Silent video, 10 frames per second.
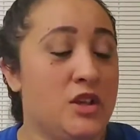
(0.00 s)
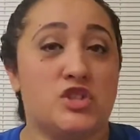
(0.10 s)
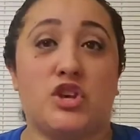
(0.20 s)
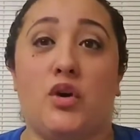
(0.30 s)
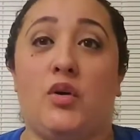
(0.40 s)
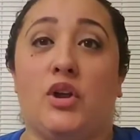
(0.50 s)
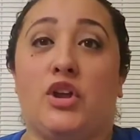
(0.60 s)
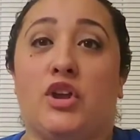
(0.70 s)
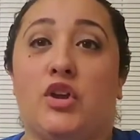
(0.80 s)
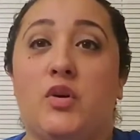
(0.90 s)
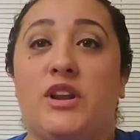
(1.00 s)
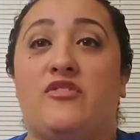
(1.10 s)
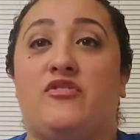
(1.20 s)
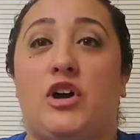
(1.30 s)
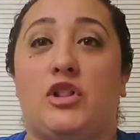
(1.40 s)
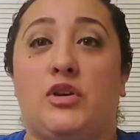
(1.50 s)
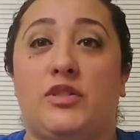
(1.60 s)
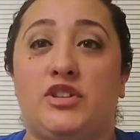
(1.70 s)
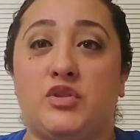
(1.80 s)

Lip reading: So you're going to follow the